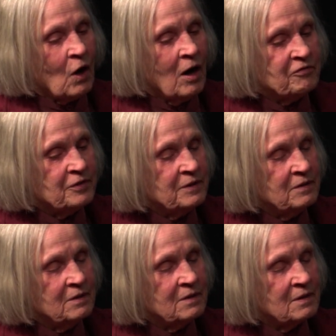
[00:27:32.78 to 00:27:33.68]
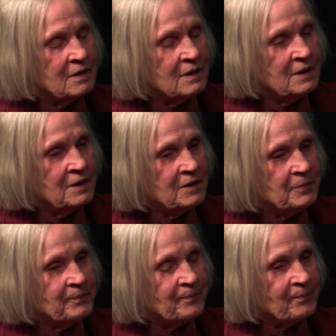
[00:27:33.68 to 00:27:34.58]
Often,
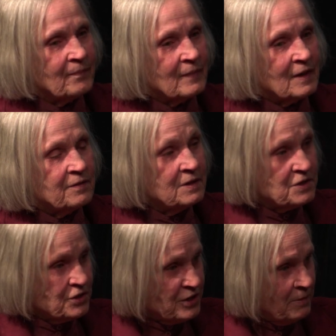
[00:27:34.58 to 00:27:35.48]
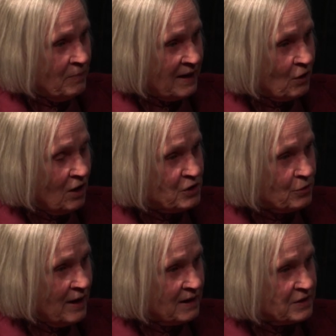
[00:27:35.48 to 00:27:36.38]
things are done by
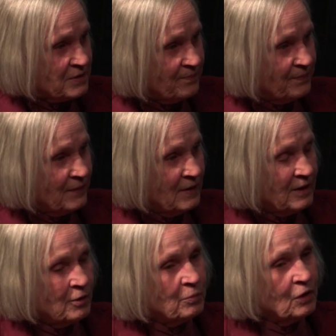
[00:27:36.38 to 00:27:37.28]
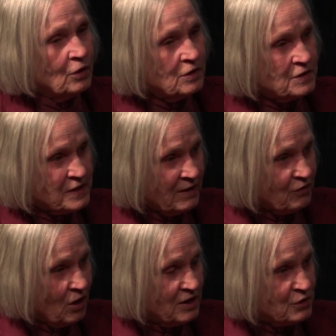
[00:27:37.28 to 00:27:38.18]
contract. Employers
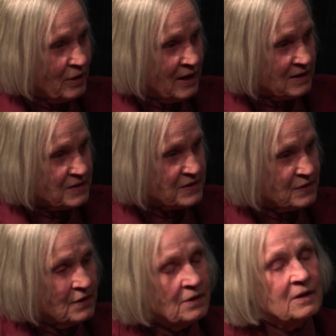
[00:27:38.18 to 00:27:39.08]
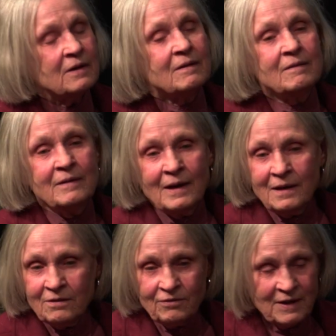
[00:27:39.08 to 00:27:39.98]
have contracts.
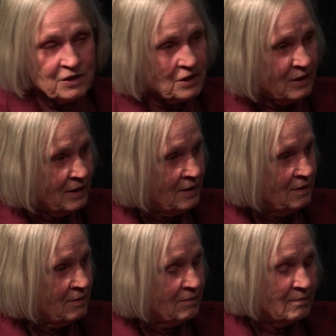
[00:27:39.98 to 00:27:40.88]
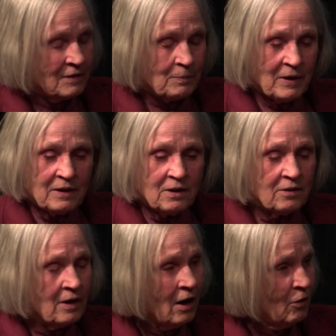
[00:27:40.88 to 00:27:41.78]
They eventually, depending
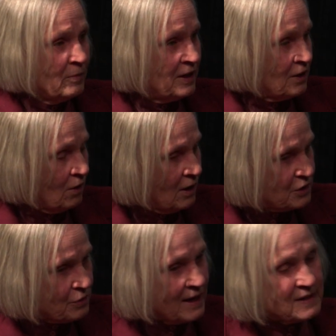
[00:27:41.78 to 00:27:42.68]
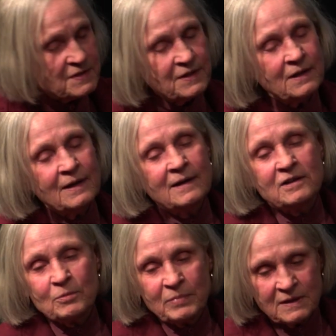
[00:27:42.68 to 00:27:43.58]
on how many contracts they
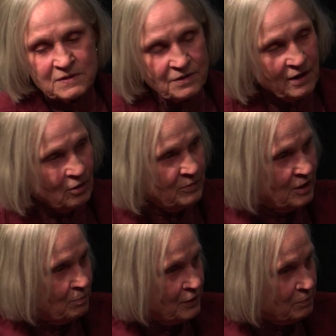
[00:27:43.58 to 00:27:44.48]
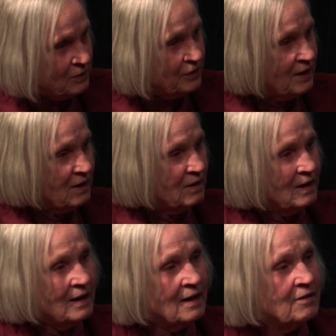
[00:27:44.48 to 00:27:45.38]
get, depends on how many people they can
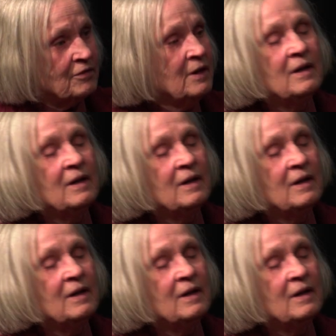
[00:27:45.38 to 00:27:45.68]
have,